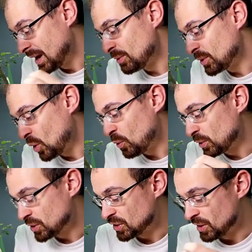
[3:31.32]
never know
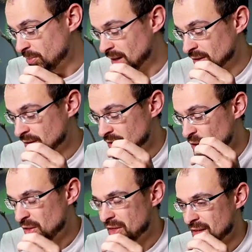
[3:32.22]
for sure. But the
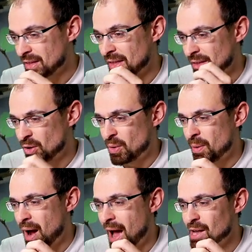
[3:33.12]
only thing that I
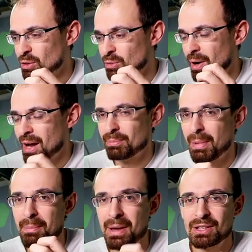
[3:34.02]
know, I tried
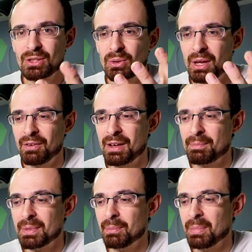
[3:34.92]
my best to give
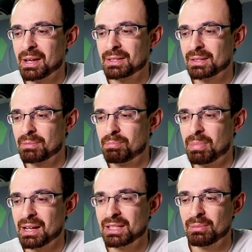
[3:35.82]
him the best
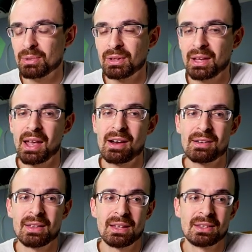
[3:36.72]
possible
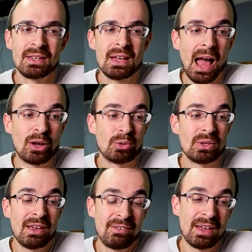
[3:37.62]
care that I
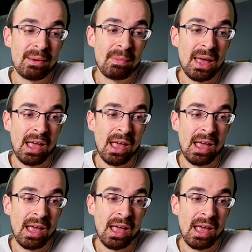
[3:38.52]
could give him,